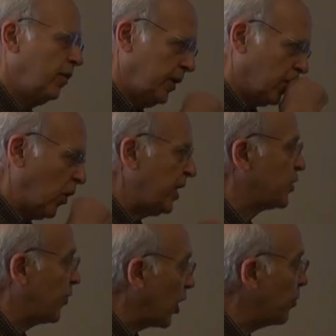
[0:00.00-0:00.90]
in
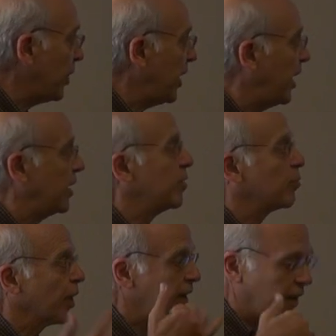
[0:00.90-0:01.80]
ways far beyond
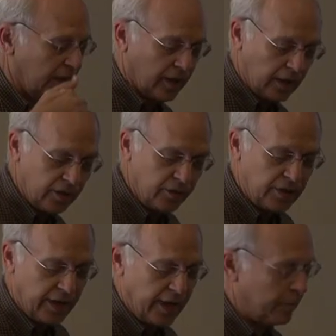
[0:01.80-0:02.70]
bringing a, a U
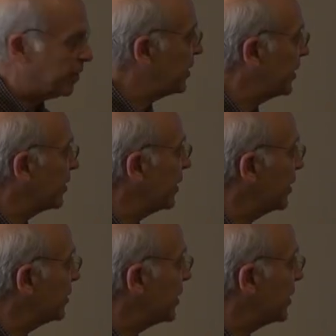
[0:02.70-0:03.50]
C campus here, here to